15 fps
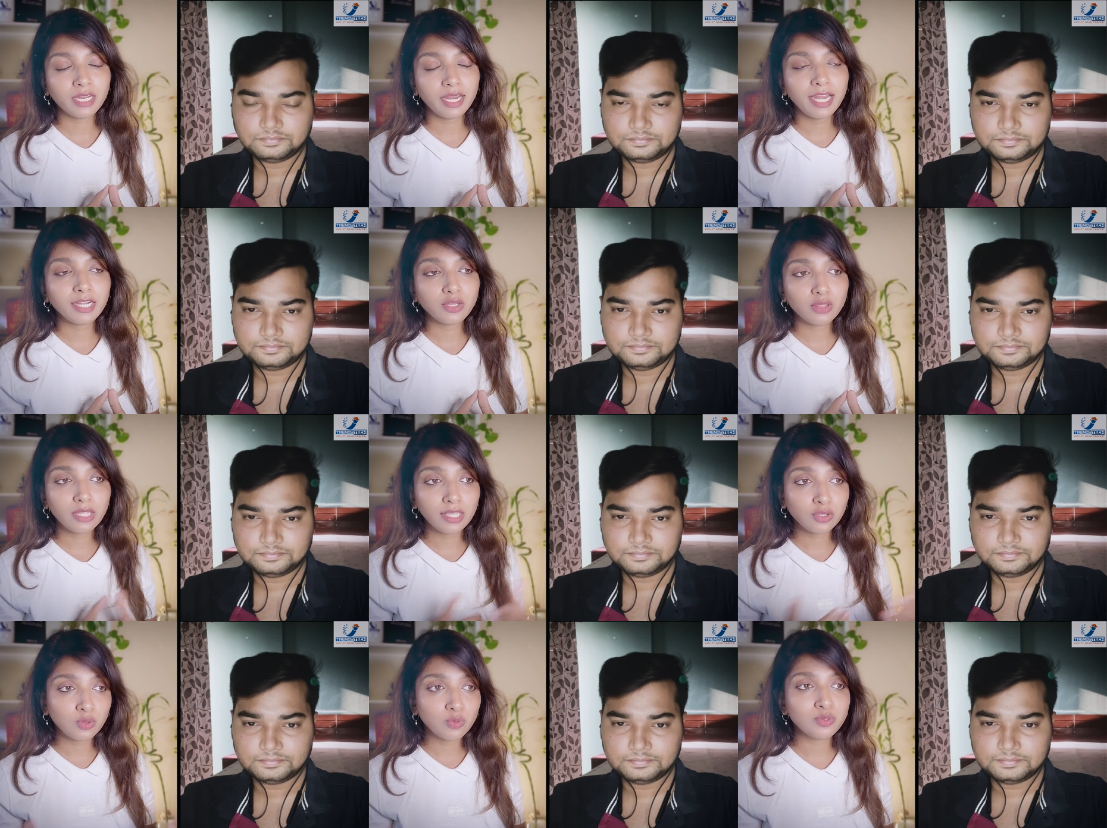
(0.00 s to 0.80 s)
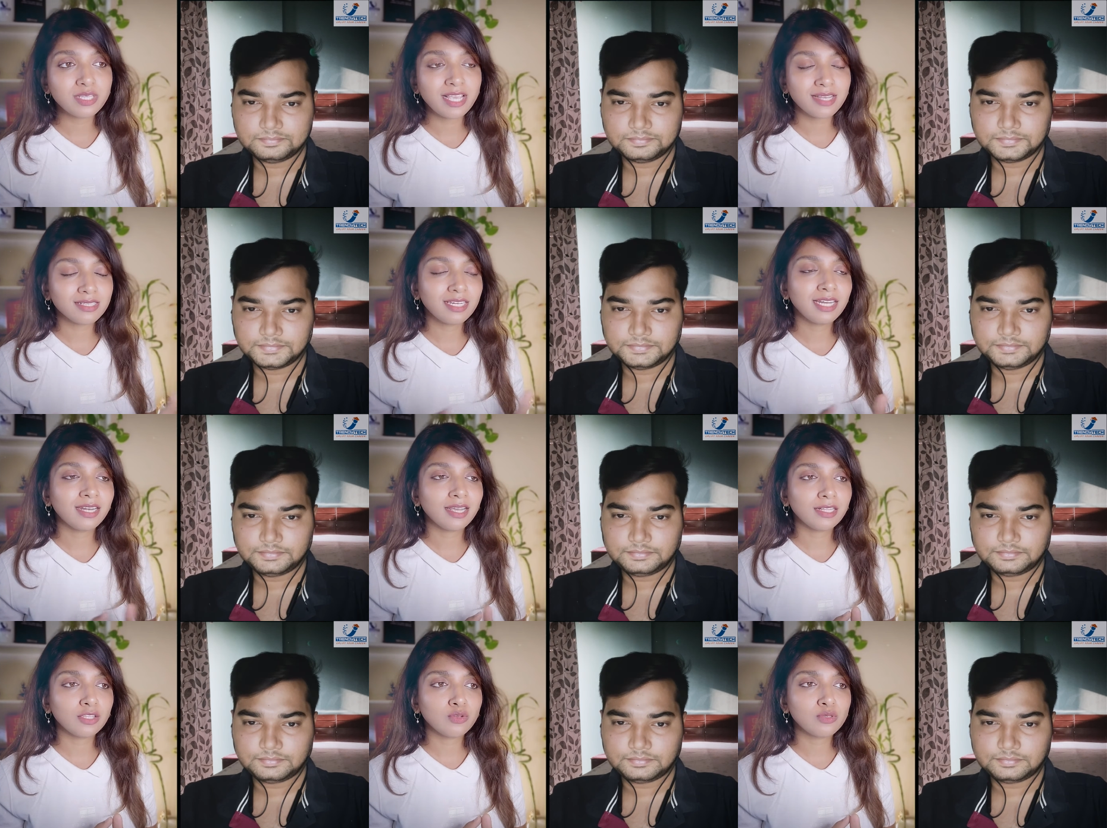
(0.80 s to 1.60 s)
Speaker 1: enthusiasts,
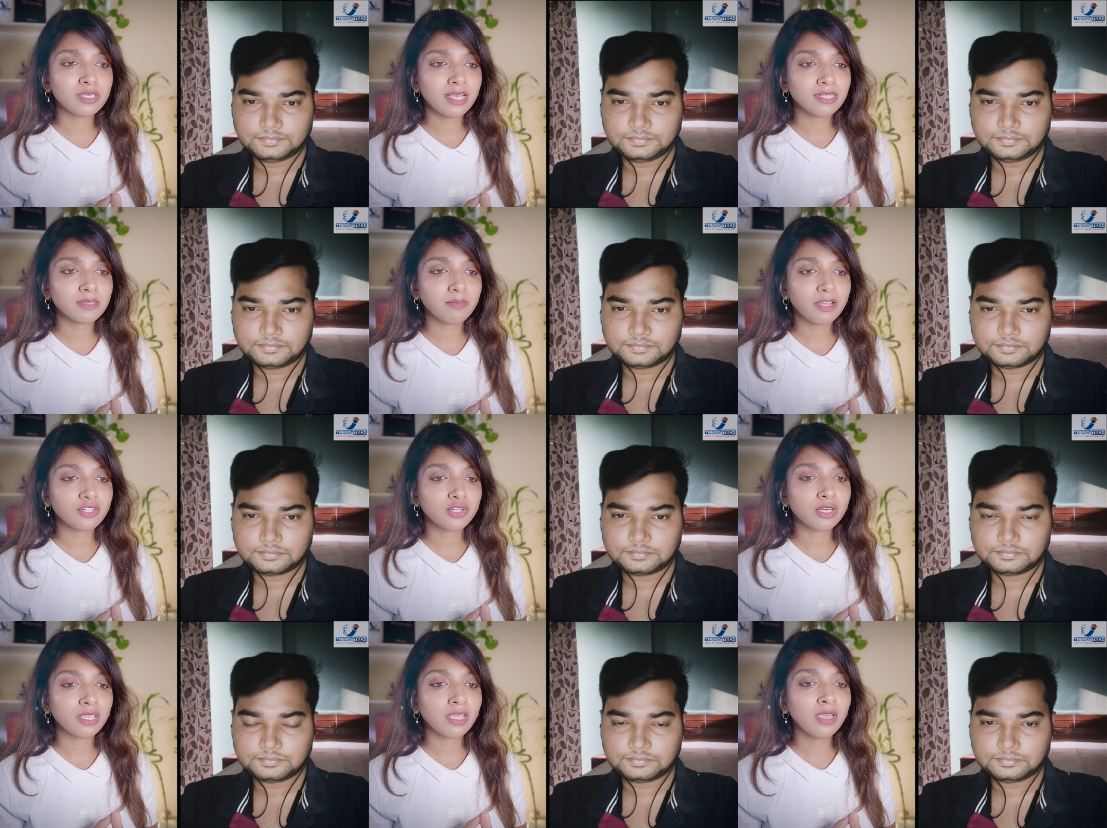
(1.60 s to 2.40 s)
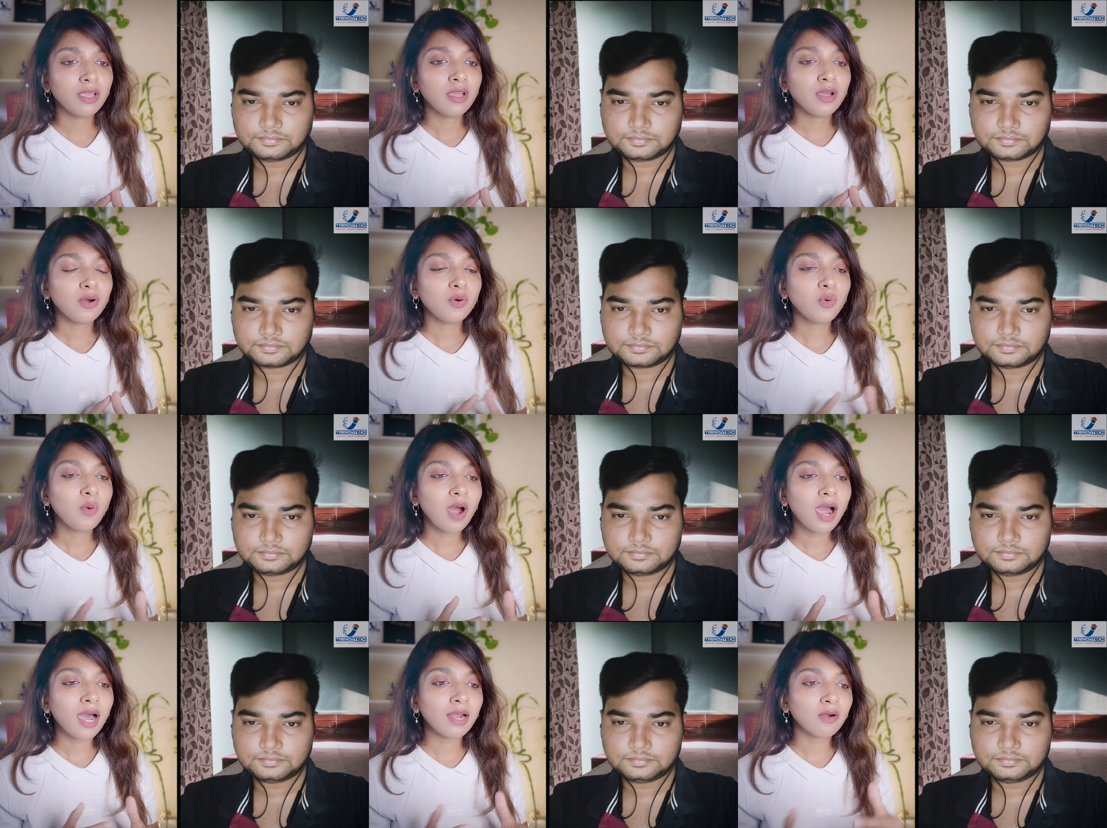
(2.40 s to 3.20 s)
data enthusiasts especially,
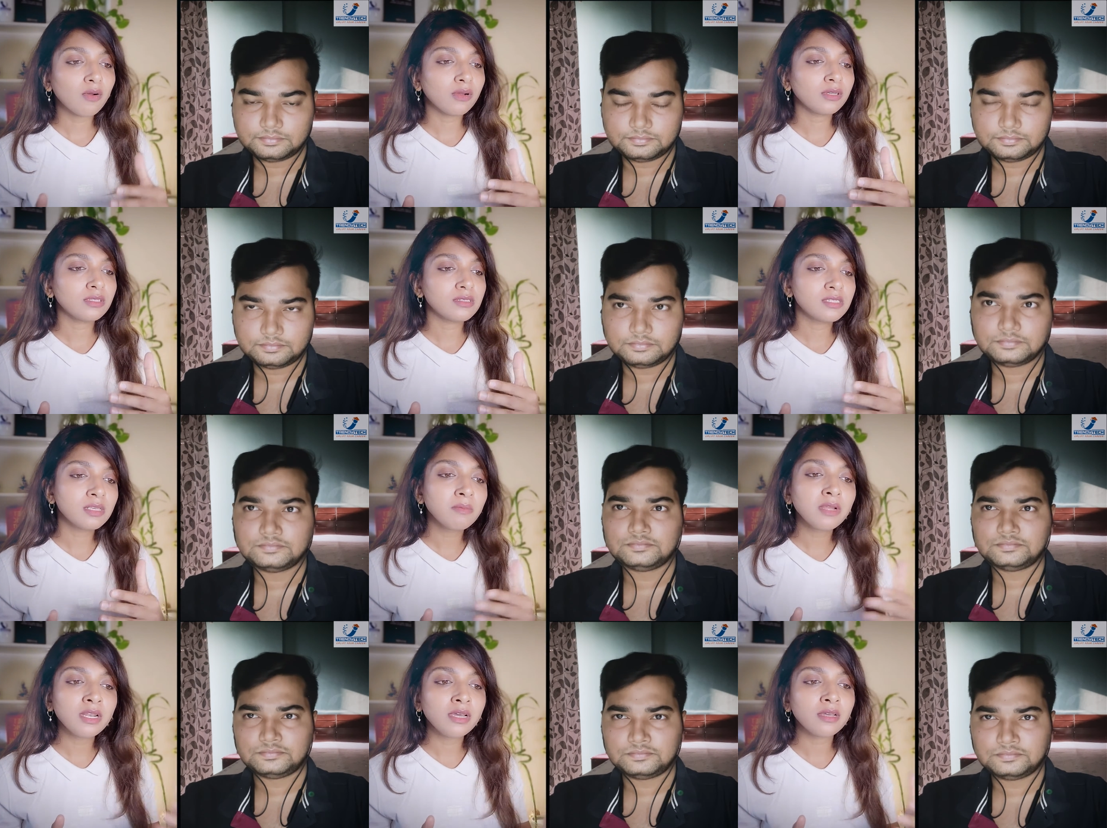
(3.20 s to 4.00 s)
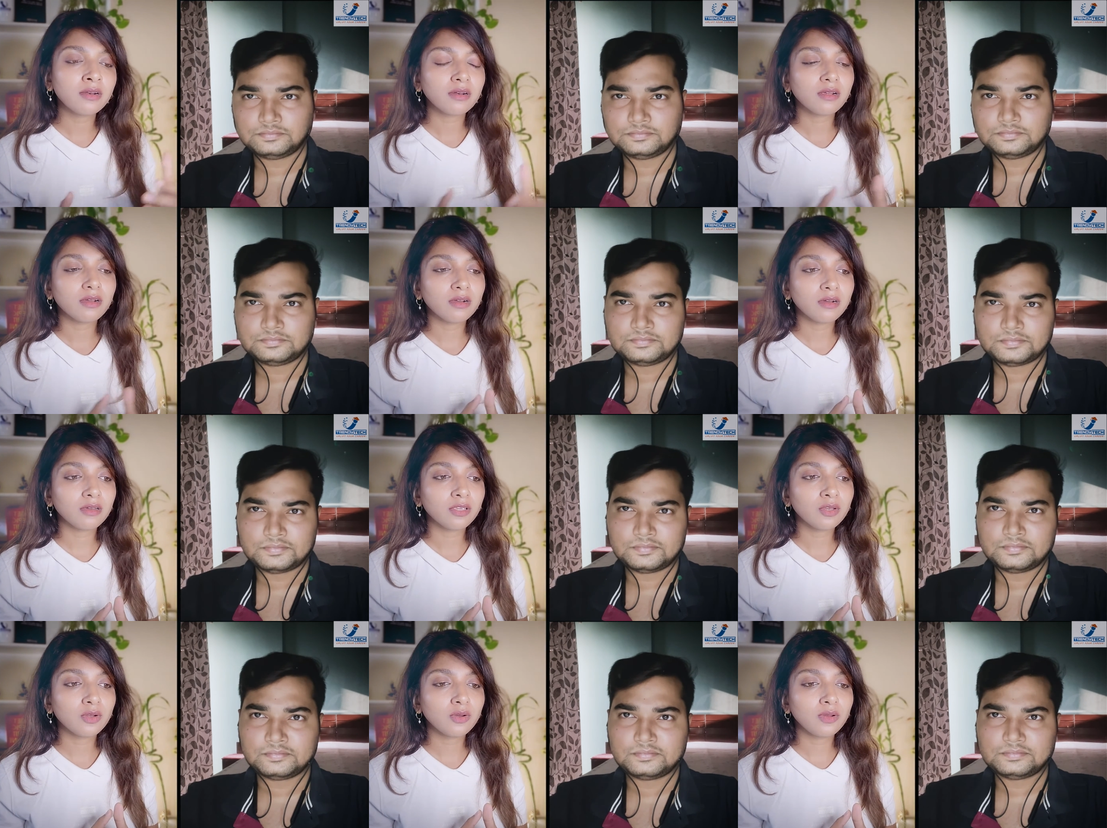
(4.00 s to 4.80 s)
who are on similar,
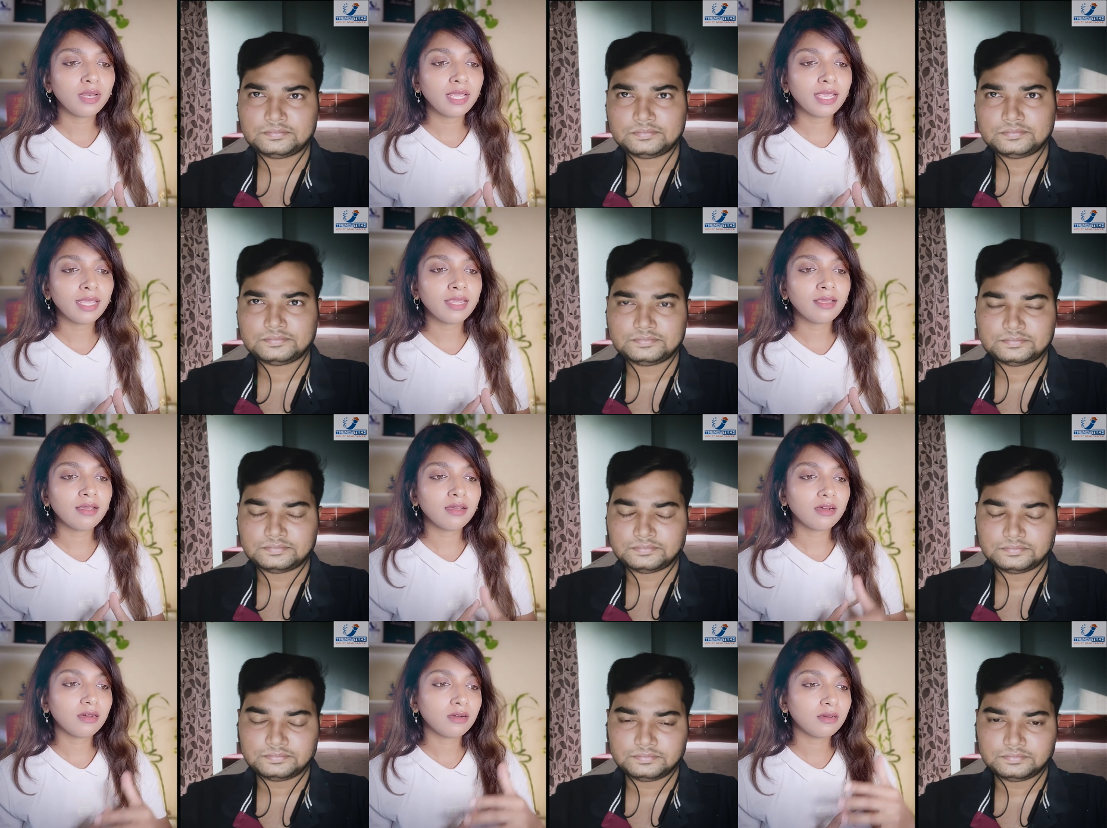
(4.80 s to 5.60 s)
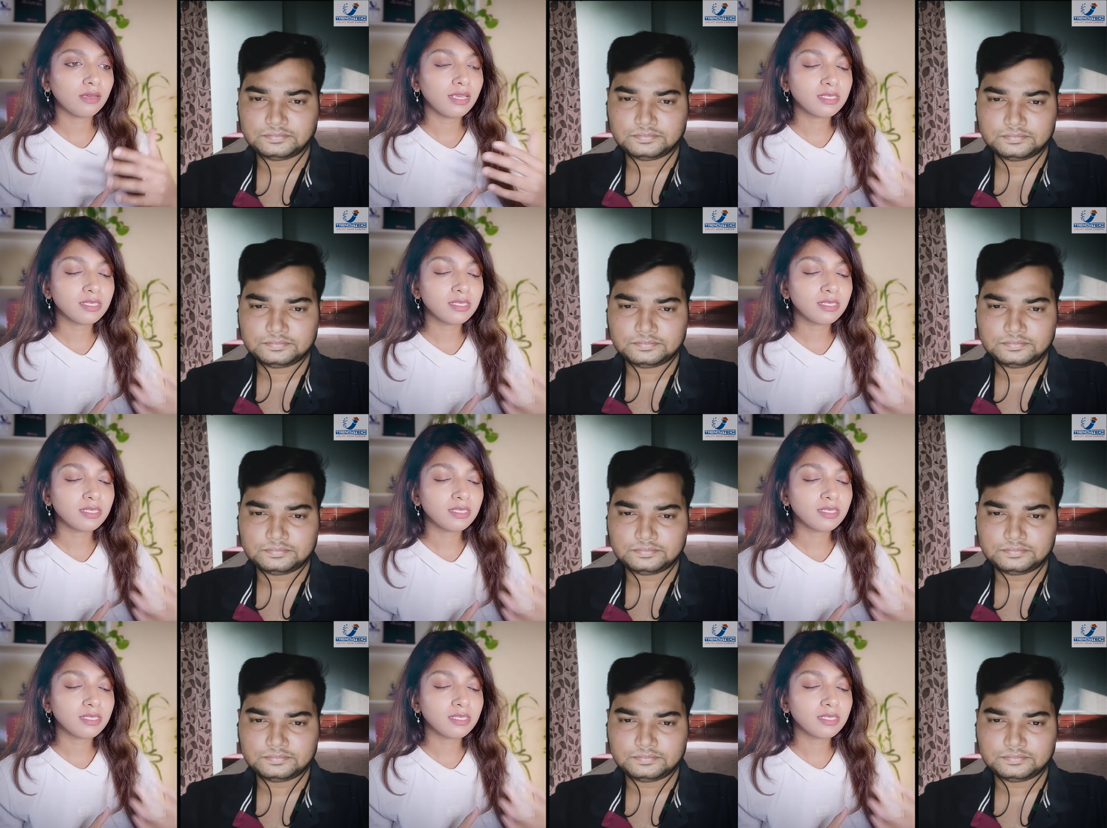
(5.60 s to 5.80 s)
uh, you know, like uh,